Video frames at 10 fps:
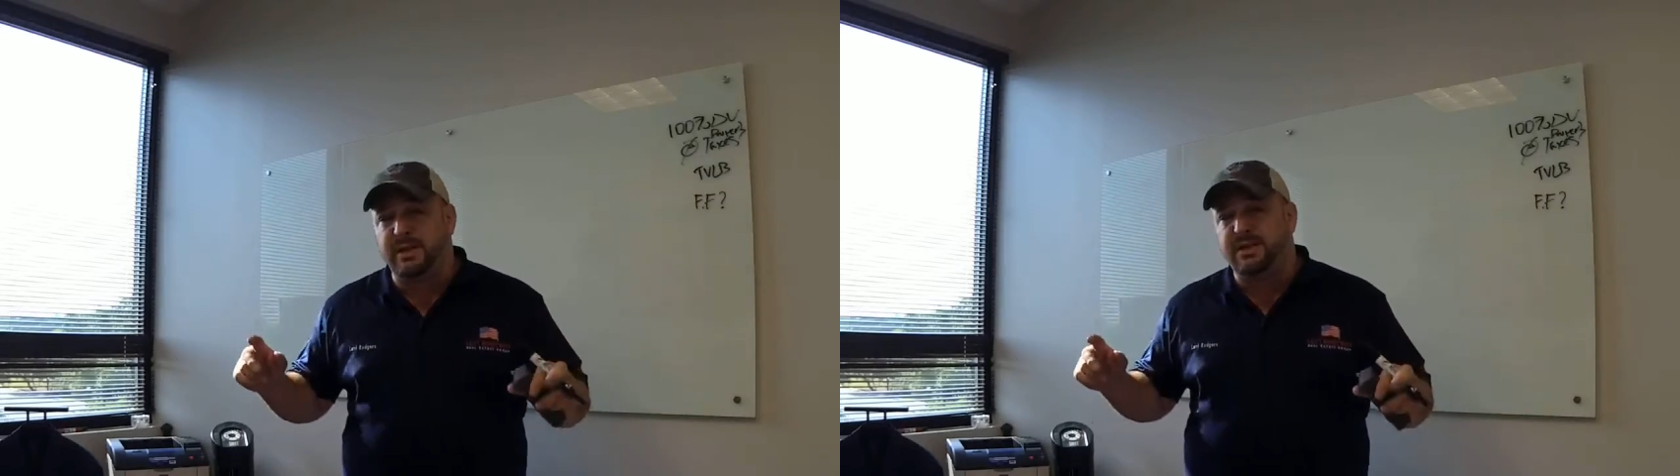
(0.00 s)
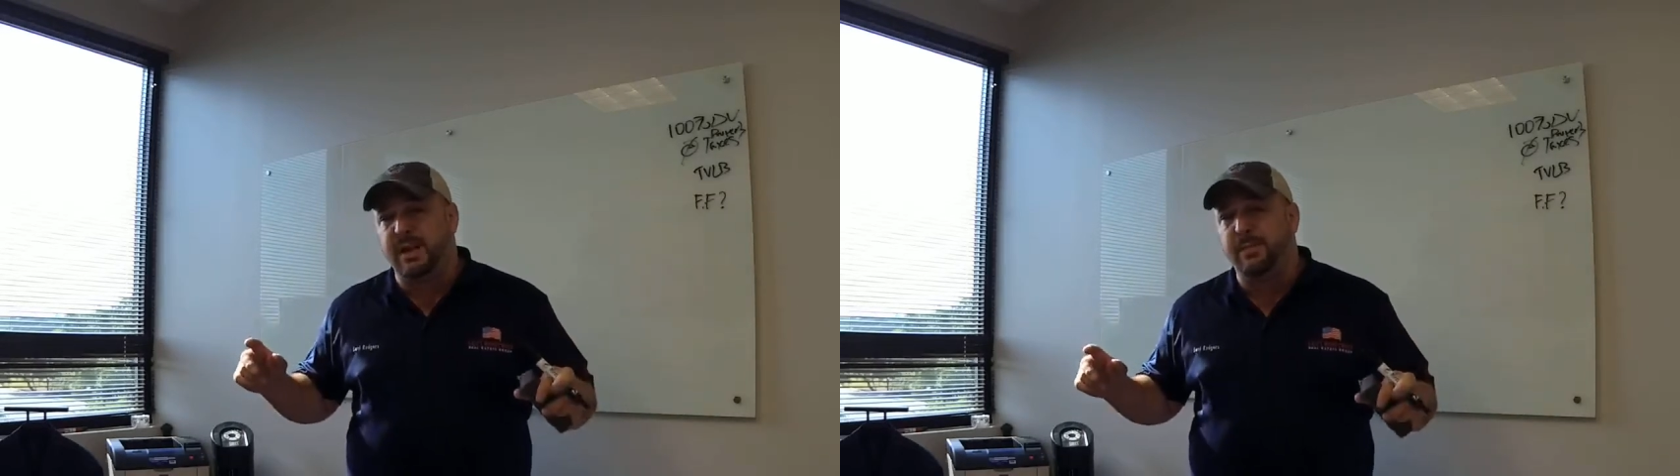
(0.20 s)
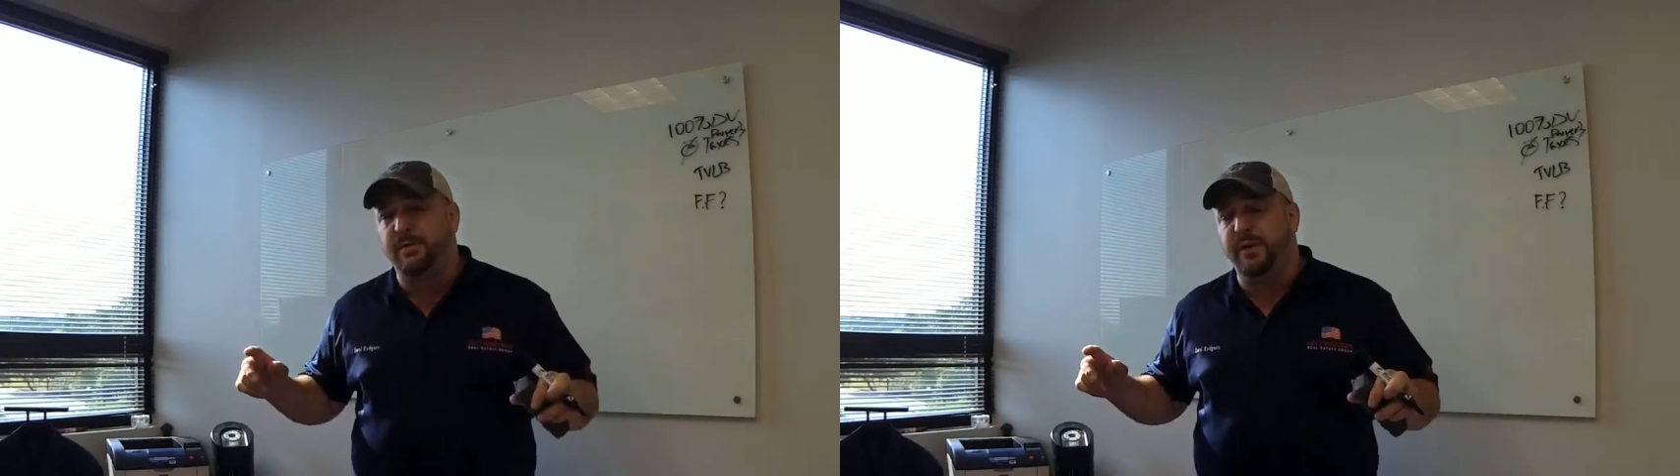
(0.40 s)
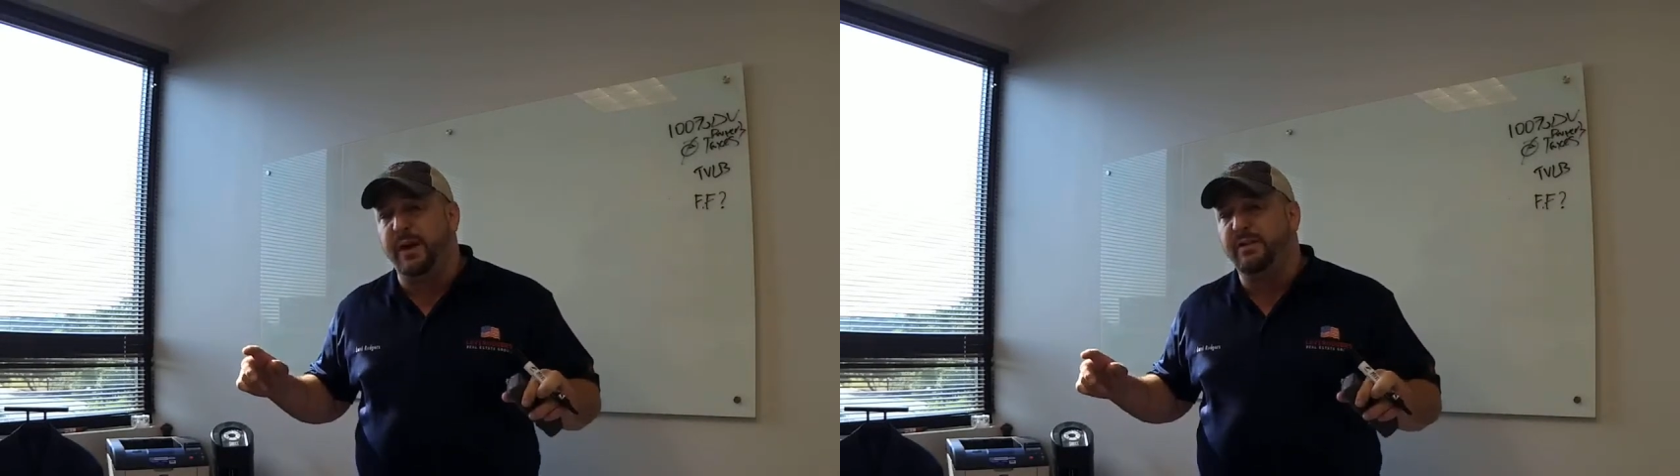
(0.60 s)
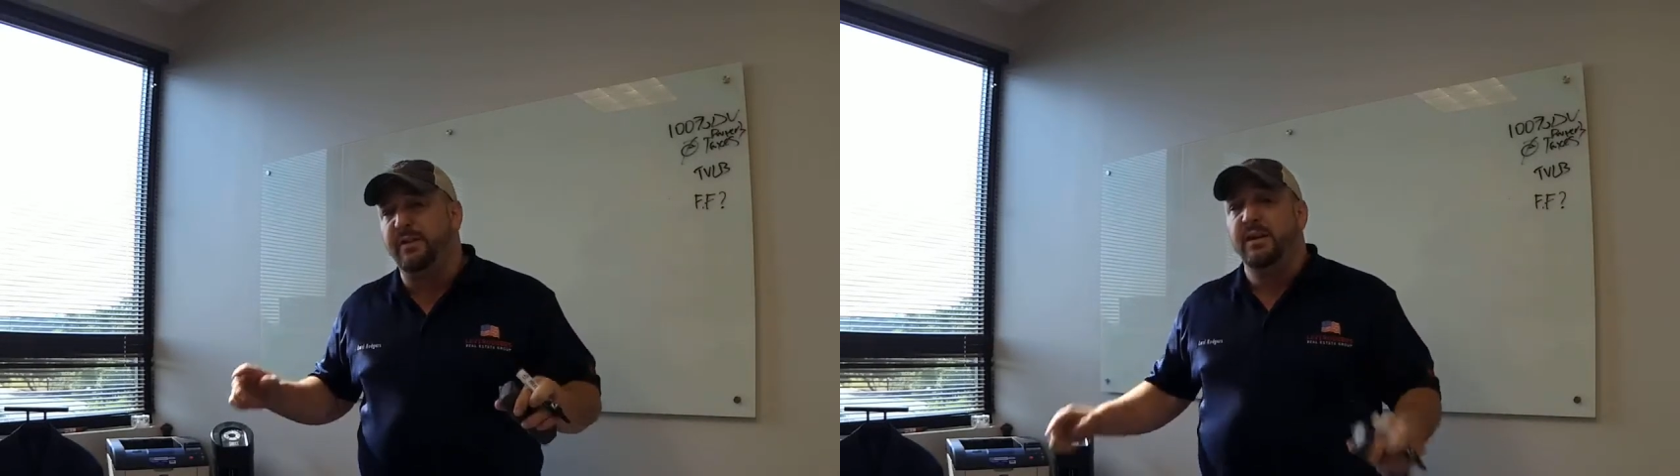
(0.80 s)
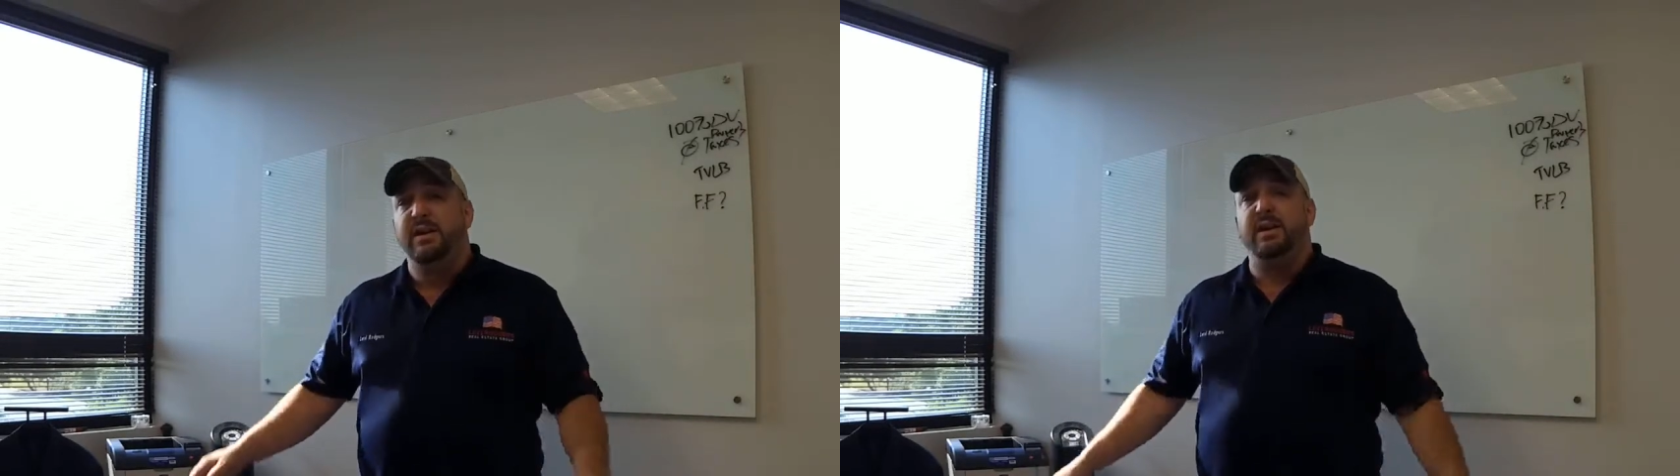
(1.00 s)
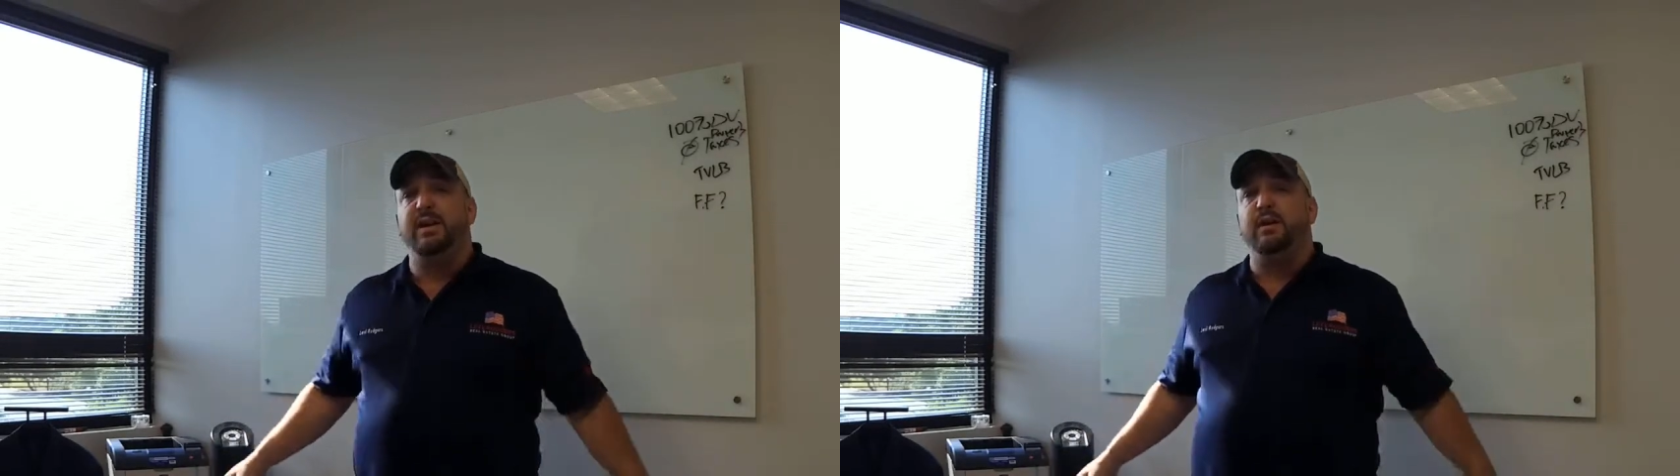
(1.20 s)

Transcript: disabled vets, it